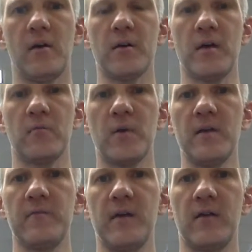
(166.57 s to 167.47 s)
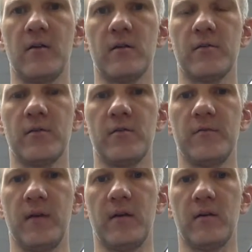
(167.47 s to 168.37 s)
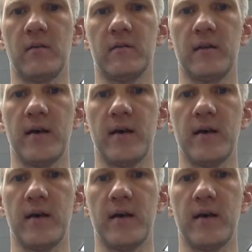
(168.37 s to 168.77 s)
Okay, ring finger, third finger,